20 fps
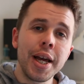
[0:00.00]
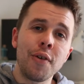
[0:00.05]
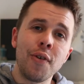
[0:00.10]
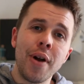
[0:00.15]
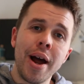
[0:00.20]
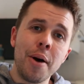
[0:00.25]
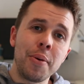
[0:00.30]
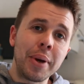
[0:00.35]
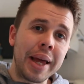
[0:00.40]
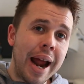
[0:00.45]

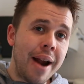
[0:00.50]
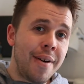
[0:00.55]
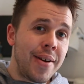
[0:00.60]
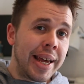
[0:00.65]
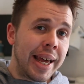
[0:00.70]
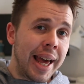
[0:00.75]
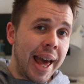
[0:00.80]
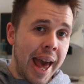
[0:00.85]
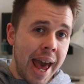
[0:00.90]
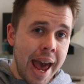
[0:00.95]
around
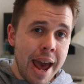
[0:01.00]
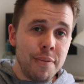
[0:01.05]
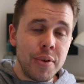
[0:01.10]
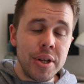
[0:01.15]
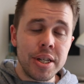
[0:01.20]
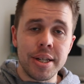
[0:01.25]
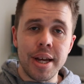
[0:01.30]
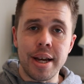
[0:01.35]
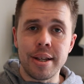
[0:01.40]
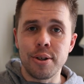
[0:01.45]
carrying a heavy
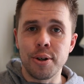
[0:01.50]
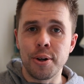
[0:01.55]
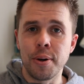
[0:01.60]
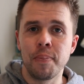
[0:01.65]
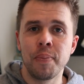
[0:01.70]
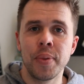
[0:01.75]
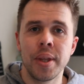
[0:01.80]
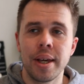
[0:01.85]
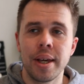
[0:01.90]
setup,